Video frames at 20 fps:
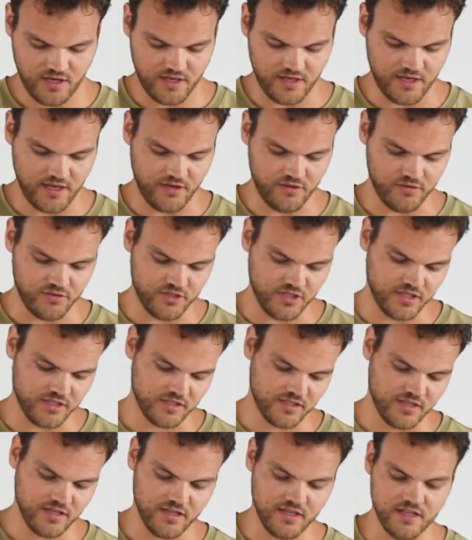and then you
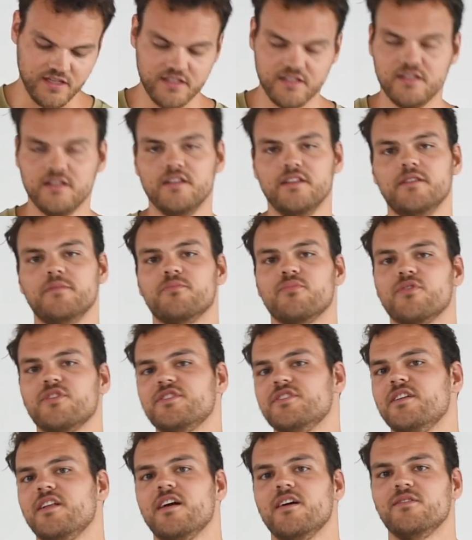just easily
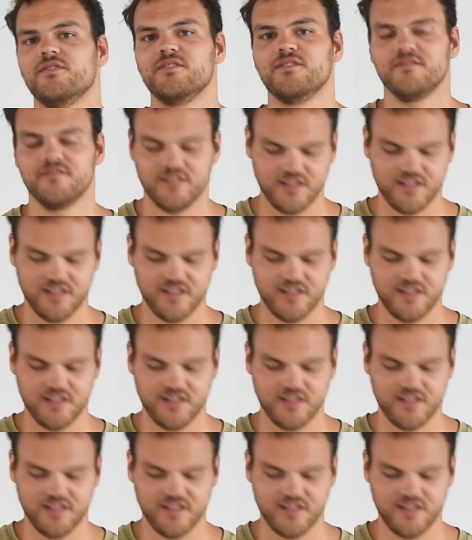press it out.